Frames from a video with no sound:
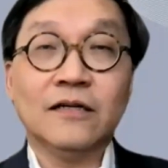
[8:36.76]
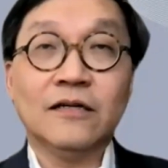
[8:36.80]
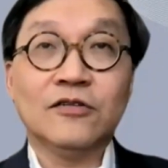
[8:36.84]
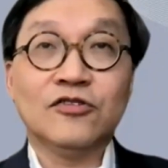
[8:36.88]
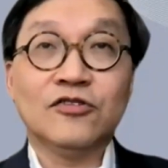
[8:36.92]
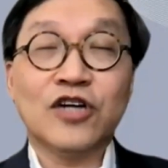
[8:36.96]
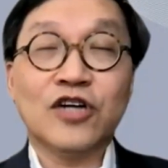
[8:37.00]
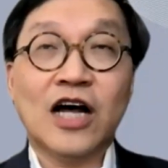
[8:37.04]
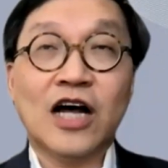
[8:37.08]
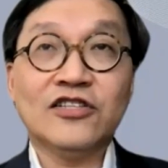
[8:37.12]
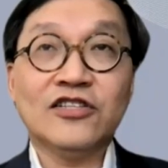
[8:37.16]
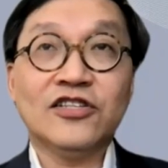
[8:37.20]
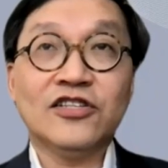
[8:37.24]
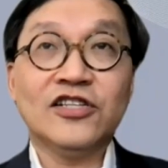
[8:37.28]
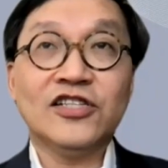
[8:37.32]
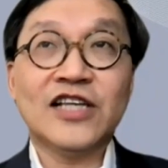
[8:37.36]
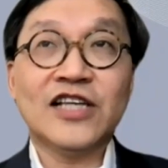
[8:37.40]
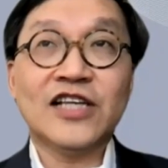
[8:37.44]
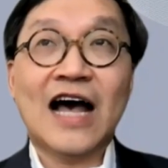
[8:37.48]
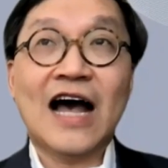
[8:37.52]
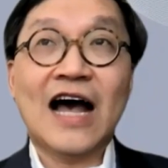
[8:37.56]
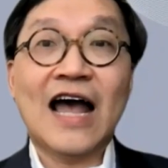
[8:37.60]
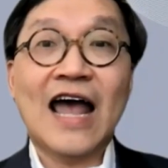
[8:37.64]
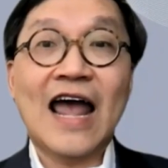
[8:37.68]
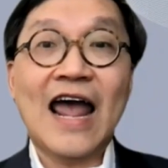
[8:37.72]
chances
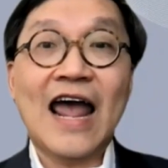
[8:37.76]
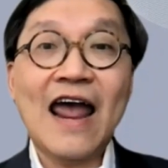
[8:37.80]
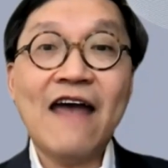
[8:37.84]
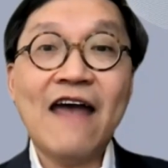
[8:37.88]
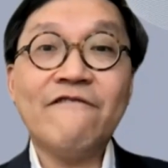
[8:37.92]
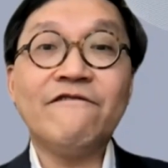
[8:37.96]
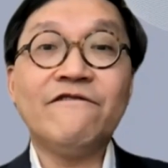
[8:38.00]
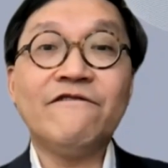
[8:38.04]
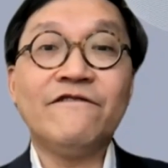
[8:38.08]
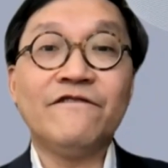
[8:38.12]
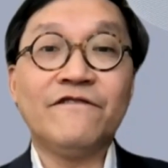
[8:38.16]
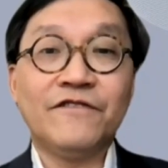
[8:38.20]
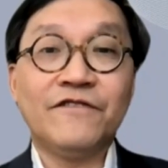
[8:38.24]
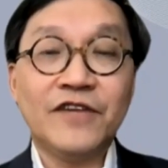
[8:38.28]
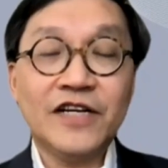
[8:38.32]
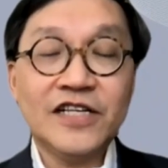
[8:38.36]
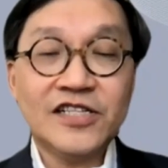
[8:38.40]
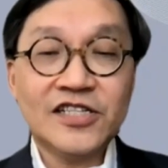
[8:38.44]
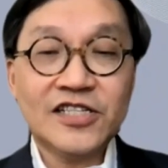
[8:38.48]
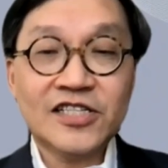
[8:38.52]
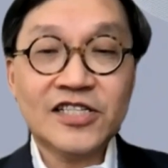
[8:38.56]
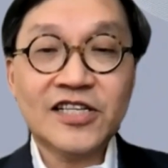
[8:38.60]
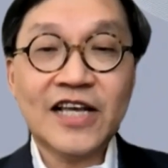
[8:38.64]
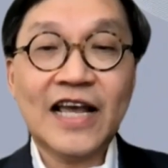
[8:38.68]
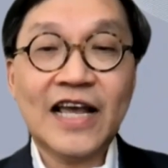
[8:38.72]
are every
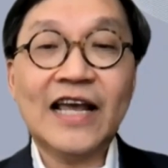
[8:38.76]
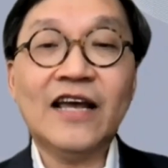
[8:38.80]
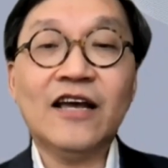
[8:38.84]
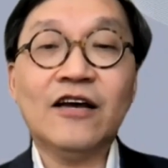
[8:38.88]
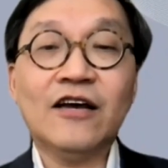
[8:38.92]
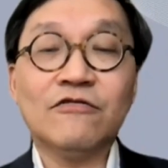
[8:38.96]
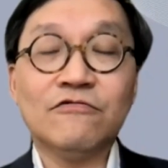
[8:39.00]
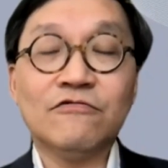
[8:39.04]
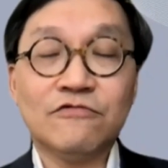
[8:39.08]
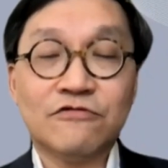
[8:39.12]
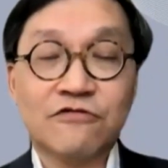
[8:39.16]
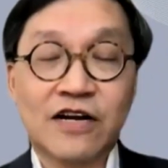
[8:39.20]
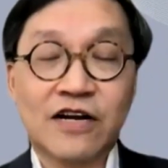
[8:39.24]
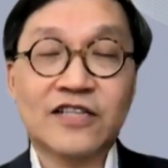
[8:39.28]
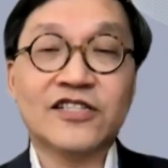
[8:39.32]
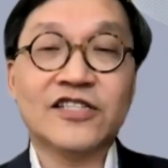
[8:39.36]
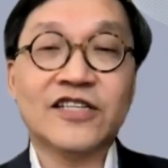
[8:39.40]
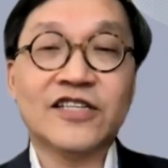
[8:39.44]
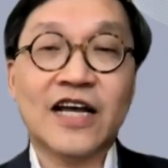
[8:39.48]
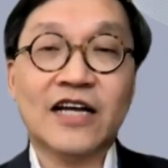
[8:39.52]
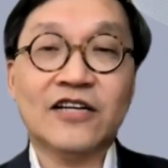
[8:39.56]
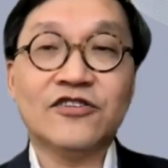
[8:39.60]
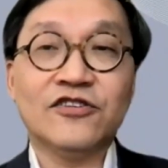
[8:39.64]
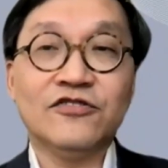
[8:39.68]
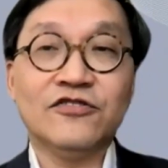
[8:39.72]
single
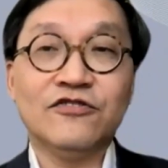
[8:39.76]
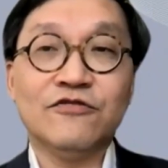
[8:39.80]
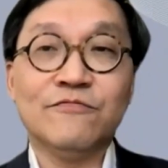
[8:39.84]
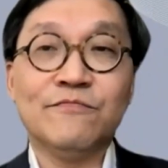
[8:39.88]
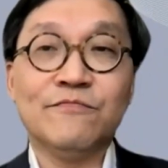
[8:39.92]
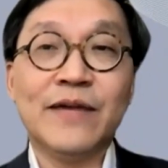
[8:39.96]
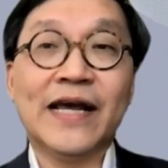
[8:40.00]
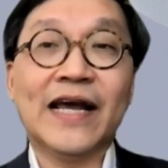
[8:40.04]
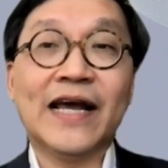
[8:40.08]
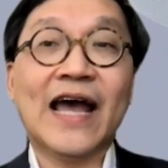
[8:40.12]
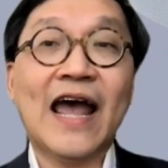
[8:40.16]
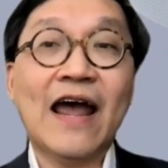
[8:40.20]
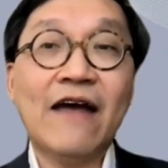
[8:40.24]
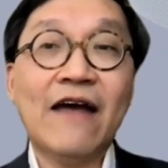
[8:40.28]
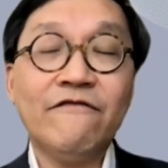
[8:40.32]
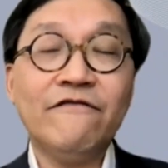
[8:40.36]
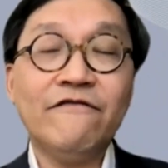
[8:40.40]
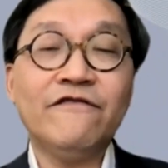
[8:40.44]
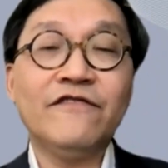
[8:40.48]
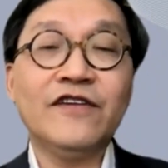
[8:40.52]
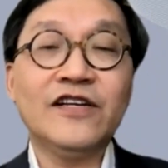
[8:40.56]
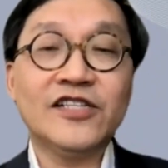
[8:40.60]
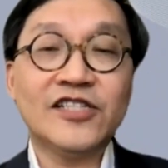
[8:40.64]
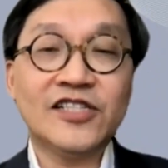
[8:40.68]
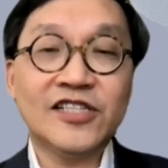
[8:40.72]
transaction you make,
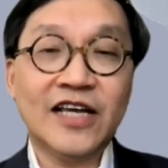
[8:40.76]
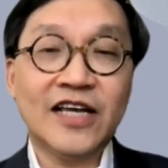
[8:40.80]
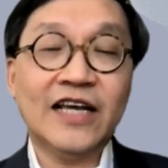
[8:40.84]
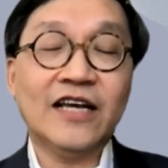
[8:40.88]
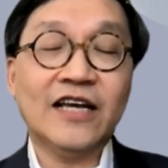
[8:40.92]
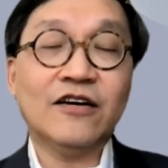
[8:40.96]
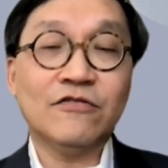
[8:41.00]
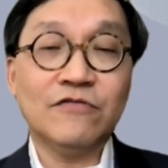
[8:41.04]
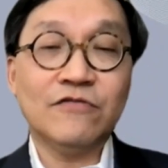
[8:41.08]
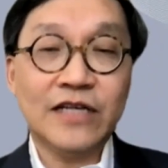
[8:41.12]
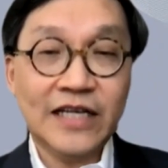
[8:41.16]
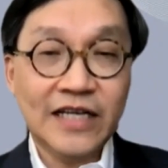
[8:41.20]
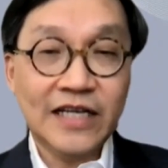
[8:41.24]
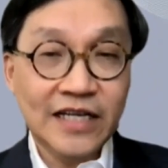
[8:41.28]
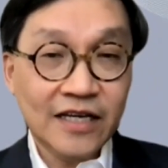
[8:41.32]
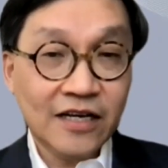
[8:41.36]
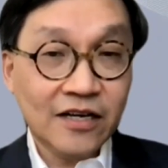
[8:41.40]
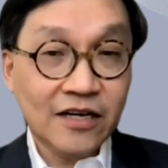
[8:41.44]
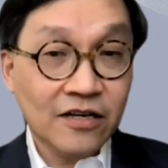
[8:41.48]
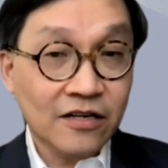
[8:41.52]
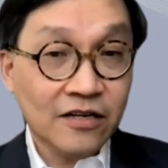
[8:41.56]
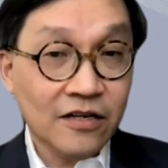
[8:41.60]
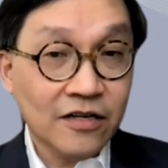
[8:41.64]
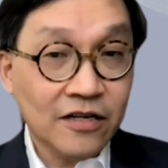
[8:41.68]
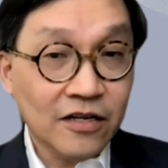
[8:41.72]
every single
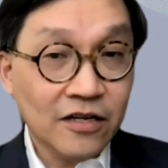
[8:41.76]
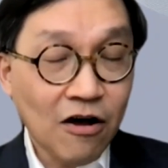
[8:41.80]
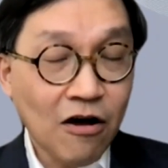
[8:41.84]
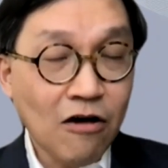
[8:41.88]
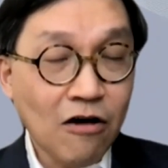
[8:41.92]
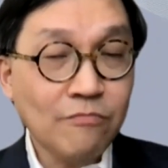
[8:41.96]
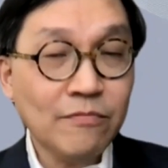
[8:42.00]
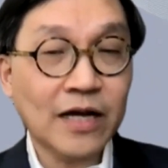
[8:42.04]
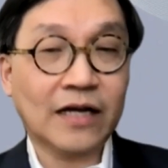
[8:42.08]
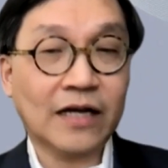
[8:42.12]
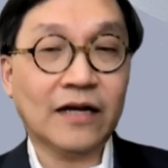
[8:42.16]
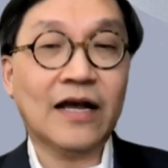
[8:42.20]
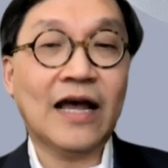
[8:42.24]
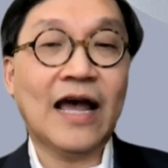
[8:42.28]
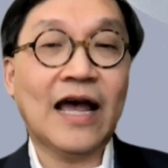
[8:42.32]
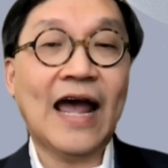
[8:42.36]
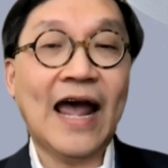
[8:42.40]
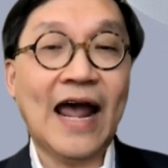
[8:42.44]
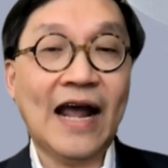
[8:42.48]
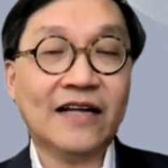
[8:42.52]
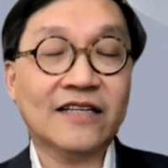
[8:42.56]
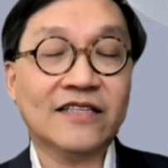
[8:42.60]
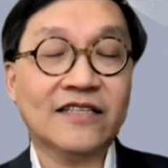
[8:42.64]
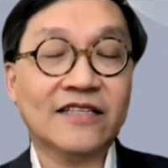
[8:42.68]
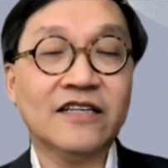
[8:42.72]
economic
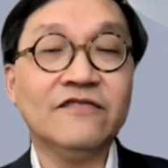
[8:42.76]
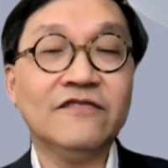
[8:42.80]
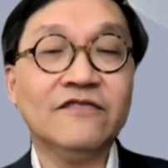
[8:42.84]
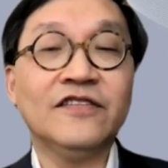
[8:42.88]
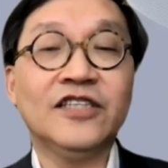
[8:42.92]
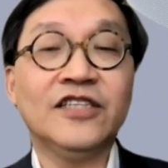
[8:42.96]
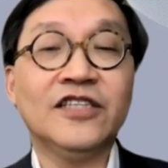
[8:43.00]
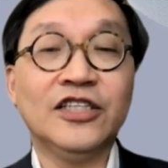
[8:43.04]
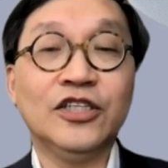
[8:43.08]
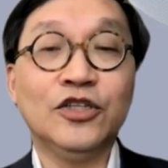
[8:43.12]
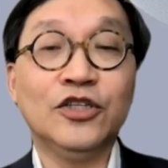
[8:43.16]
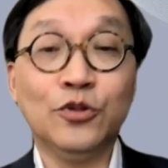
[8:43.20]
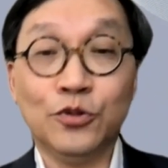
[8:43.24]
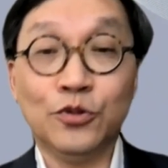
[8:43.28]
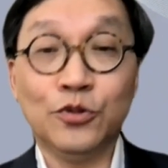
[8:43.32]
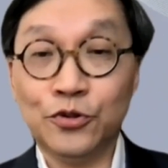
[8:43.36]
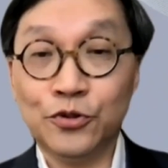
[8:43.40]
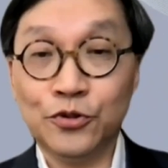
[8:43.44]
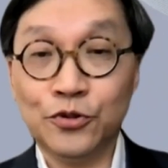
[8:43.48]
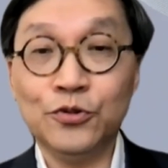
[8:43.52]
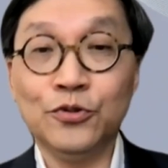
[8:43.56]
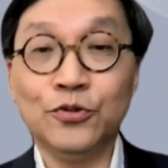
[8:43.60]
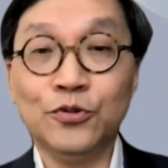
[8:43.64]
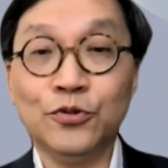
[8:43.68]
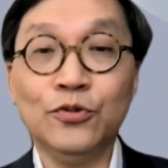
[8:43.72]
activity you
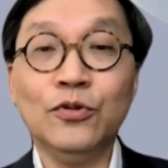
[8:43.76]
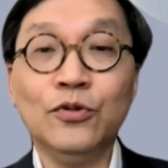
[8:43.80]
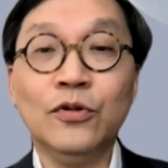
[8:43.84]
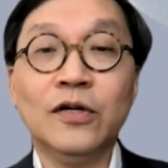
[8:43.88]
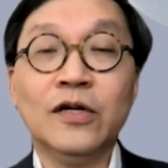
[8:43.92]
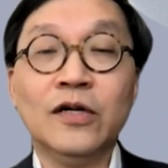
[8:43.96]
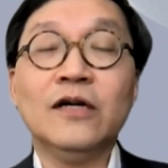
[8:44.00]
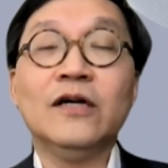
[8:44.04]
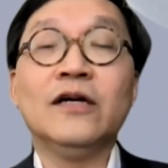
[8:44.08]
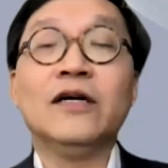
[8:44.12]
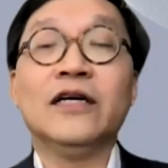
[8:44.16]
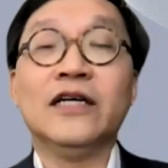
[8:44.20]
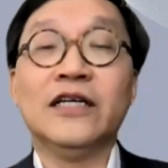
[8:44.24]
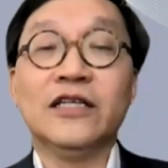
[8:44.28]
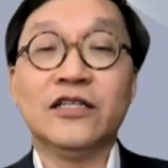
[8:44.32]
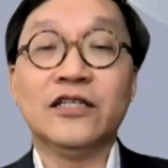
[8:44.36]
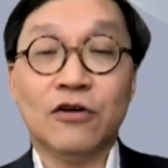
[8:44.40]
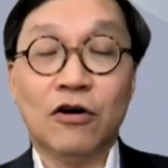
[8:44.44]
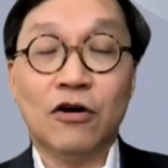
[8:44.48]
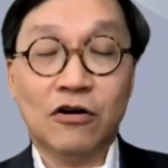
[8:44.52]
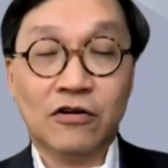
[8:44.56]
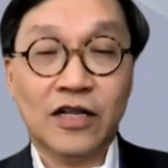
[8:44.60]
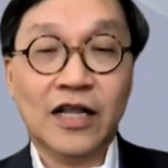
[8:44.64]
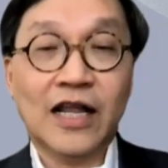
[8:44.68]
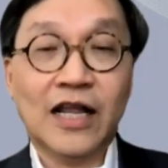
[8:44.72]
do is
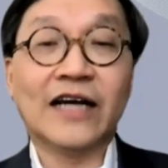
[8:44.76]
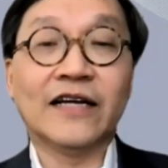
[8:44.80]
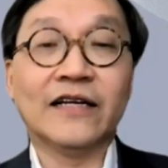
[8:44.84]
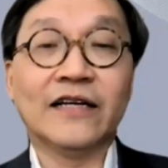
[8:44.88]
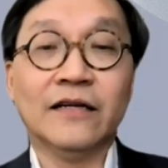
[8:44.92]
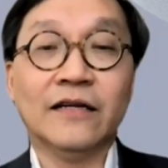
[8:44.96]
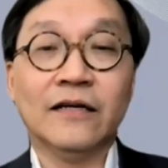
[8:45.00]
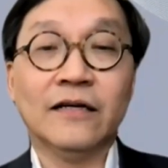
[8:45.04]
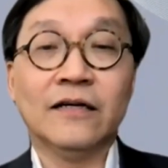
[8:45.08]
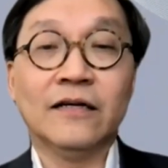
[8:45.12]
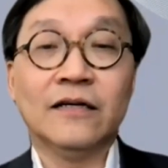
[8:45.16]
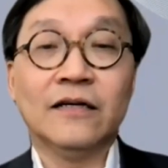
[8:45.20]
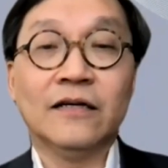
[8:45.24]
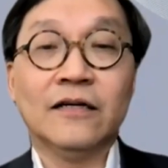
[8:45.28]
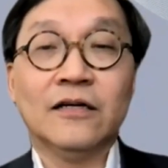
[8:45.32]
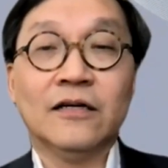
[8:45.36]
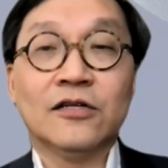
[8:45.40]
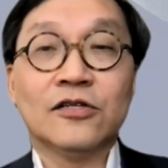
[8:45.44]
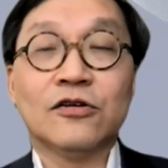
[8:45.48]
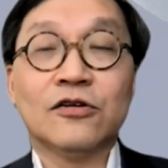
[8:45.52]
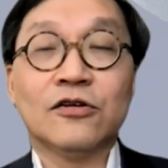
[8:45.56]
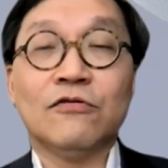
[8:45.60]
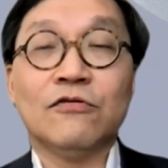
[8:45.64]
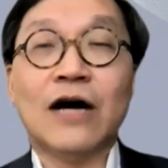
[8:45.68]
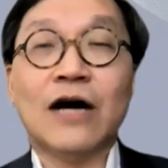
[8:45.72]
online.
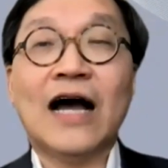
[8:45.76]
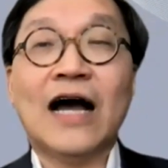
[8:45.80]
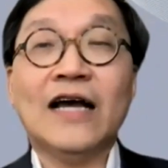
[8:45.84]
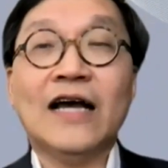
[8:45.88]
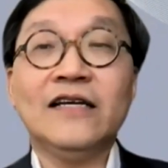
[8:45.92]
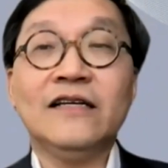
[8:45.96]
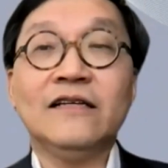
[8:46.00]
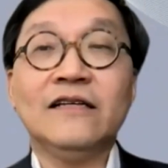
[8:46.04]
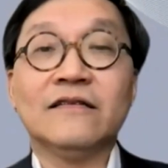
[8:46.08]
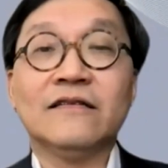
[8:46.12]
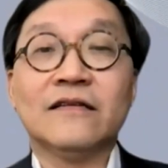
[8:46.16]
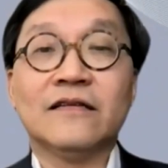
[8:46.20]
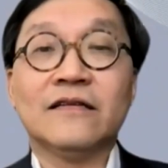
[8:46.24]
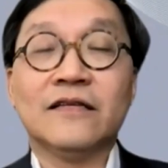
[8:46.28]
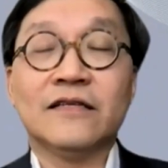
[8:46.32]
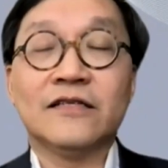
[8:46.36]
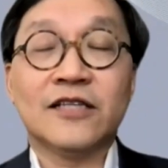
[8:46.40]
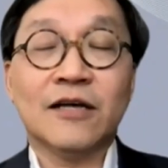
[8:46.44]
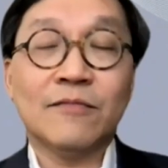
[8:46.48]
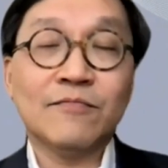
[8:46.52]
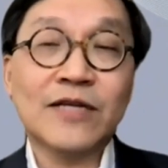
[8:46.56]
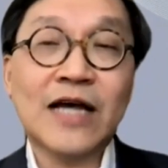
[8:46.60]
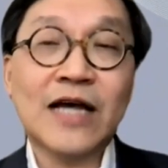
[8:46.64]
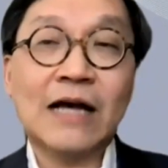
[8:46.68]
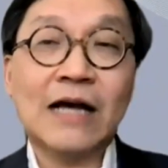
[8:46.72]
So I
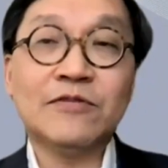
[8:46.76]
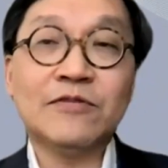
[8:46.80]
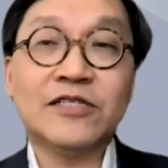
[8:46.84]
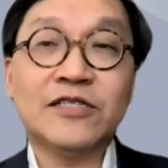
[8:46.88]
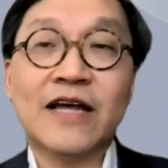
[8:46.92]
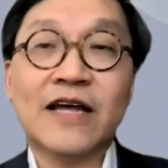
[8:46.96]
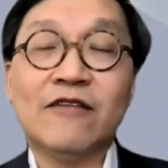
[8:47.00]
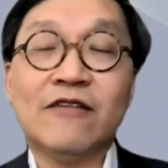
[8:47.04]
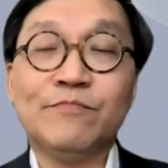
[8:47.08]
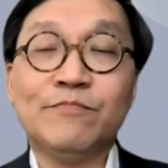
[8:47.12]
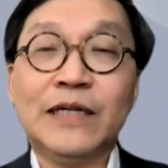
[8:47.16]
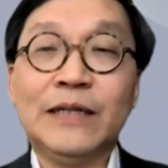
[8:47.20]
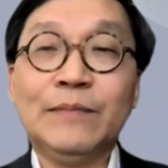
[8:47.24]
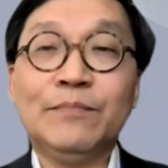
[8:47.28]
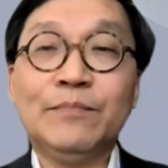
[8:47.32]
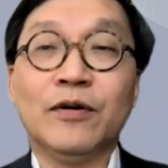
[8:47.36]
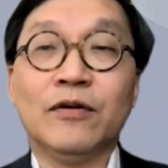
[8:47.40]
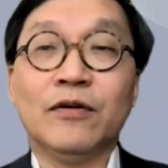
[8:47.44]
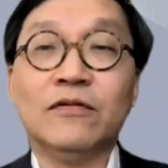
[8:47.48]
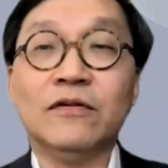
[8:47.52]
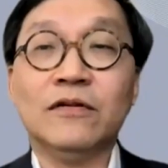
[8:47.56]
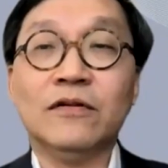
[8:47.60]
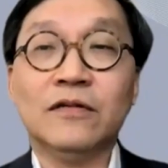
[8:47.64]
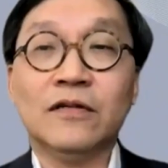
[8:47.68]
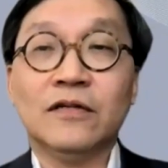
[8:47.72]
sometimes tell
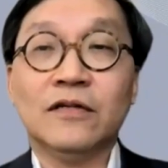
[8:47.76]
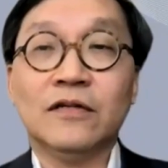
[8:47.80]
people,